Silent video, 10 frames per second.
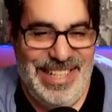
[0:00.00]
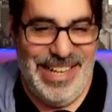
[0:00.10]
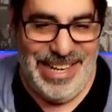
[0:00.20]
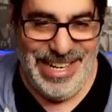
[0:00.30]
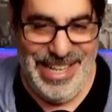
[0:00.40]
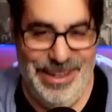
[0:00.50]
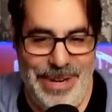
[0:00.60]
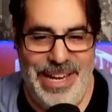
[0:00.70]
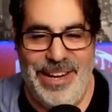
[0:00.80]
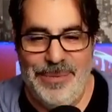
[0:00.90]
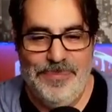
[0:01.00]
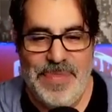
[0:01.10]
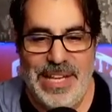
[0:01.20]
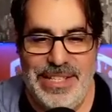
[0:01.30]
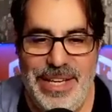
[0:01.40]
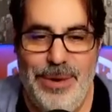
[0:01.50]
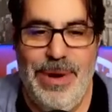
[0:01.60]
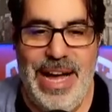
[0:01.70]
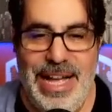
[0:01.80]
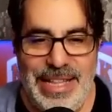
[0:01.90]
All right. Here we go. So
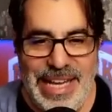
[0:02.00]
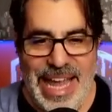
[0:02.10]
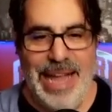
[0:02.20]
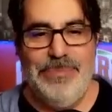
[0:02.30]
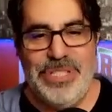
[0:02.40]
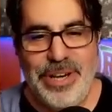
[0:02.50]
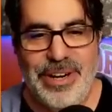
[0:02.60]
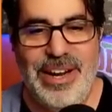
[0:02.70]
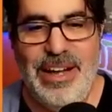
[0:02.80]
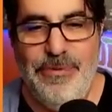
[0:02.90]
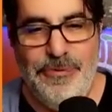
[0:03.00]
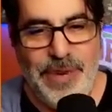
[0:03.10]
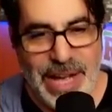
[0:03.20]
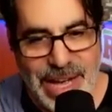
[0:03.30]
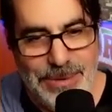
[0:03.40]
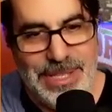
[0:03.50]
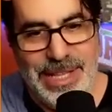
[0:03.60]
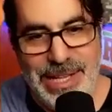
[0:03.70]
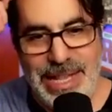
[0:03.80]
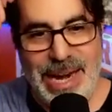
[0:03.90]
the game started off. It was a
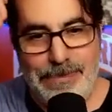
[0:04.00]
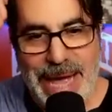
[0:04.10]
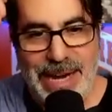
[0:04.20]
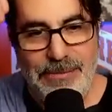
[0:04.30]
lot of back